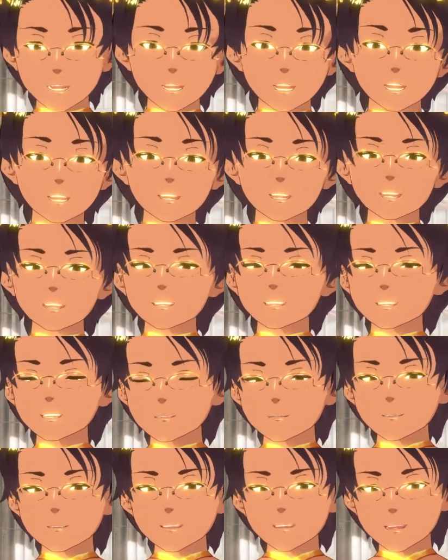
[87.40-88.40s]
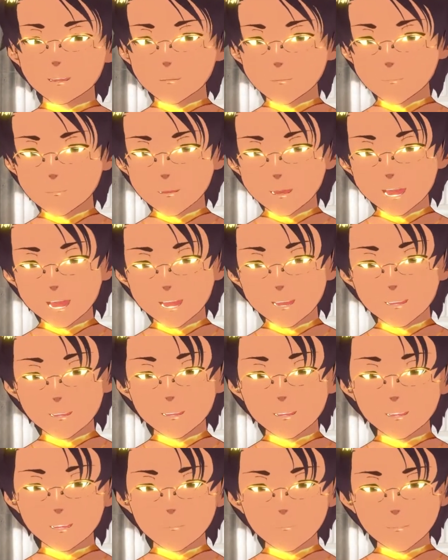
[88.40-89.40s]
Thanks to the way that Twitter actually
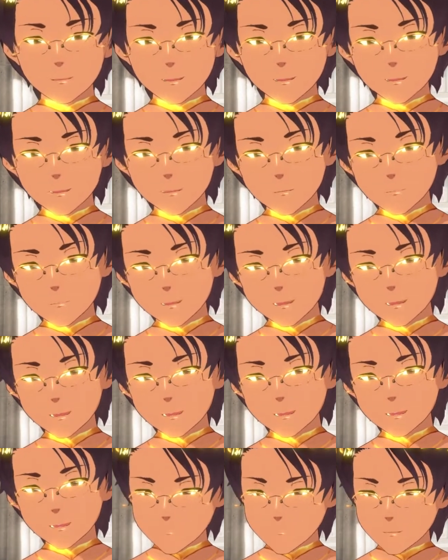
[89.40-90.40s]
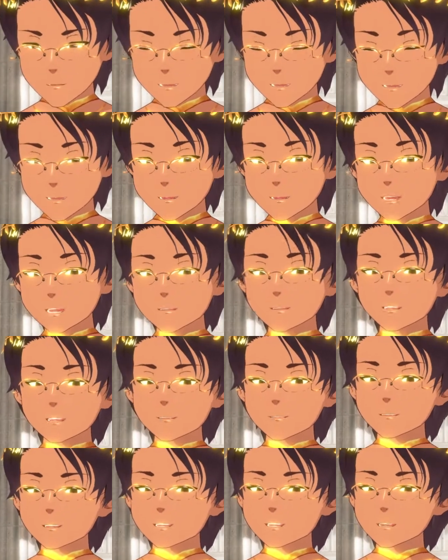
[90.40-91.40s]
displays tweets, instead of
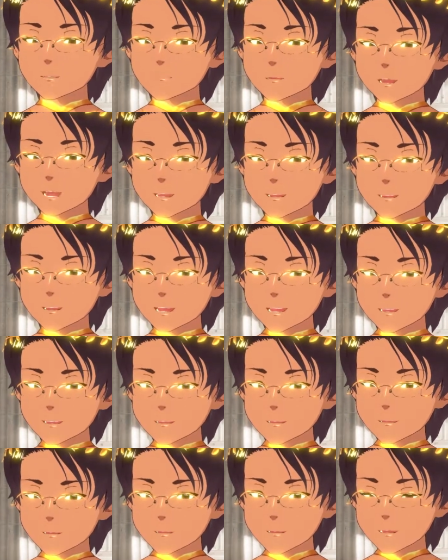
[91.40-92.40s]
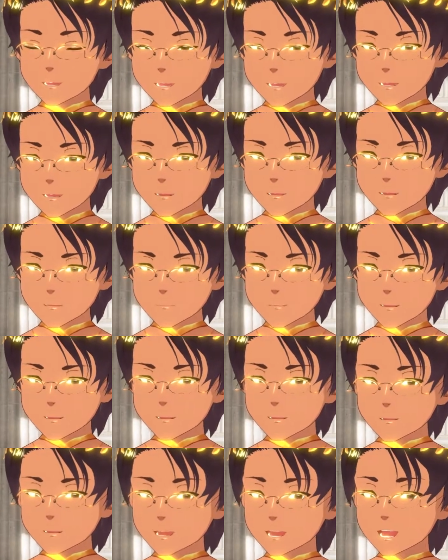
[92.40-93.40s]
giving the spotlight to the content
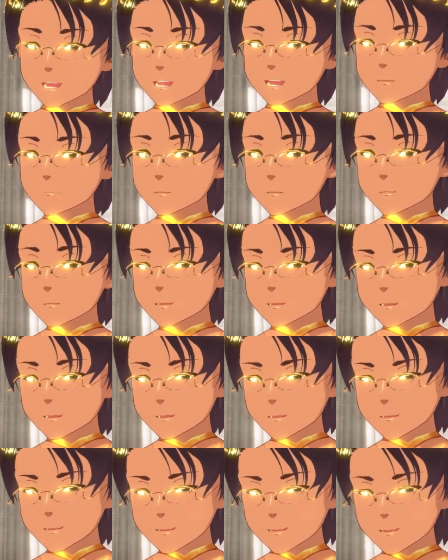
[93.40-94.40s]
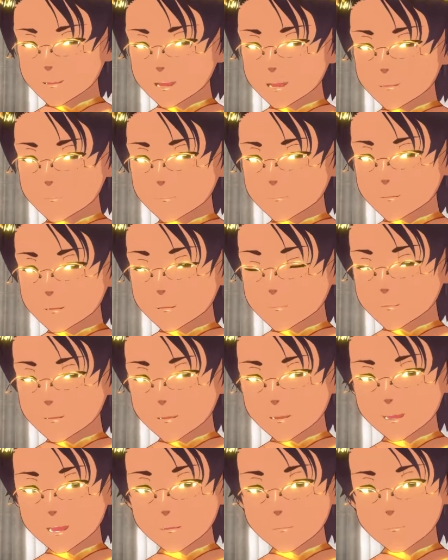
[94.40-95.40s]
creators that actually posted their links down below in the
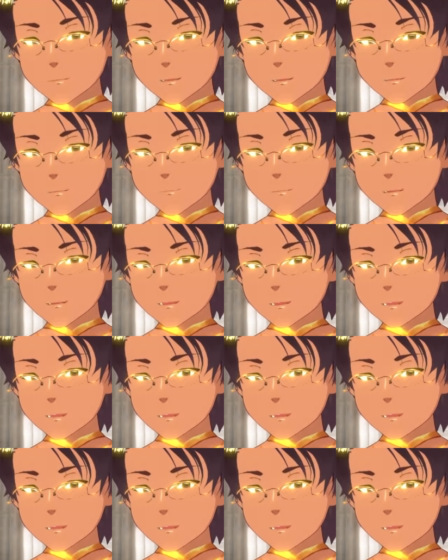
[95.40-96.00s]
networking thread,